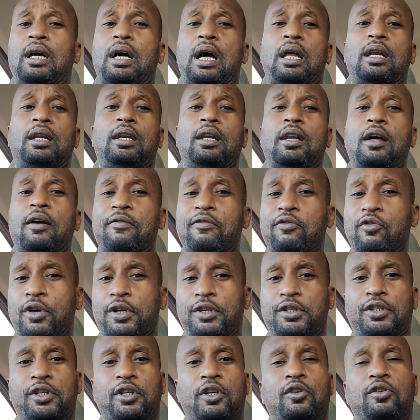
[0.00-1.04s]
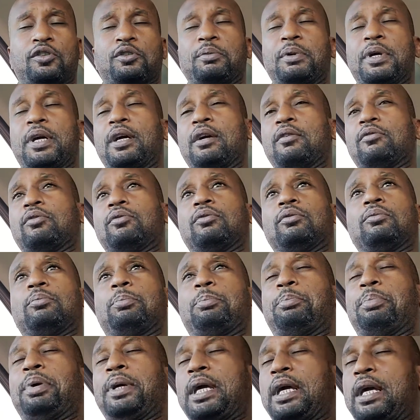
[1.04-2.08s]
I love Roy Jones, man.
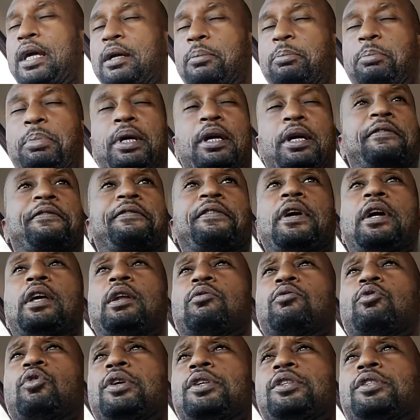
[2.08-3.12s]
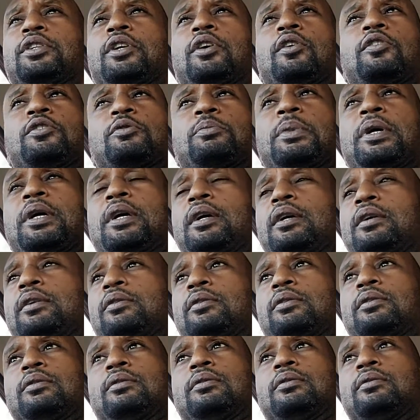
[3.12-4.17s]
Big, big fan of Roy Jones, man.
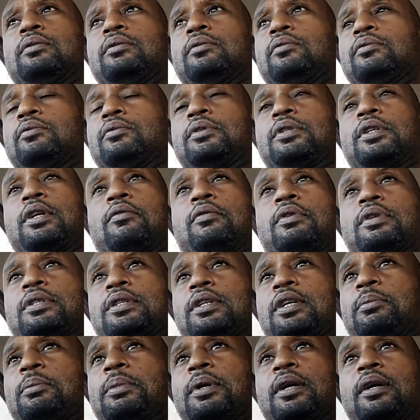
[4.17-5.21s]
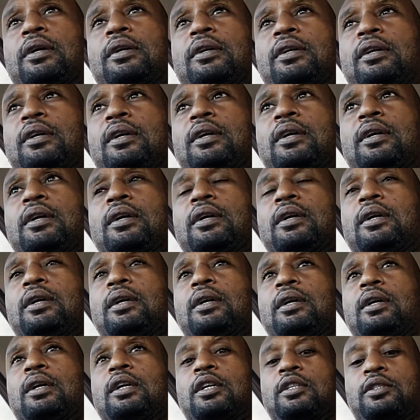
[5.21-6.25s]
Seriously, man.
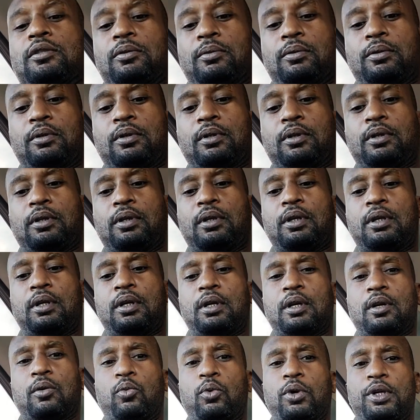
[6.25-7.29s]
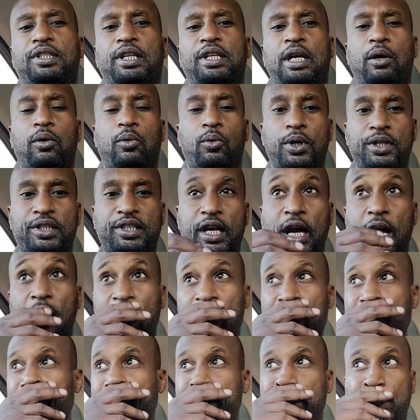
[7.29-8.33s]
Cause what y'all, what
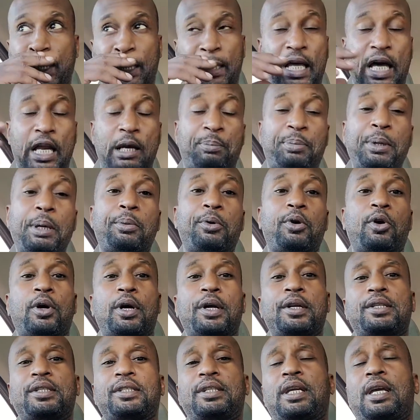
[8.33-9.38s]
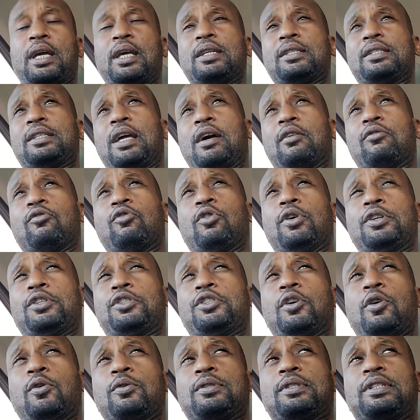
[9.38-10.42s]
y'all, a lot of people don't understand is that Roy
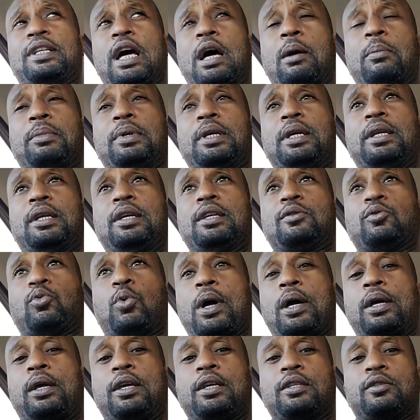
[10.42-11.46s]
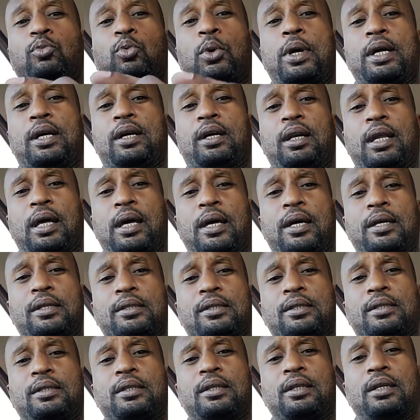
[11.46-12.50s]
Jones dominated his his weight
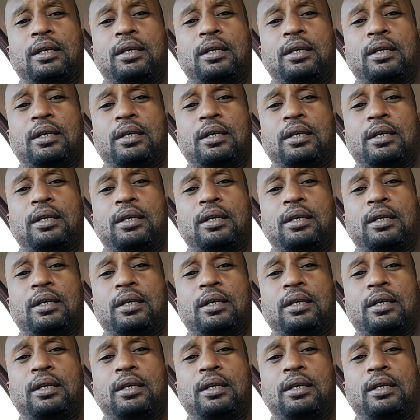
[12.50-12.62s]
class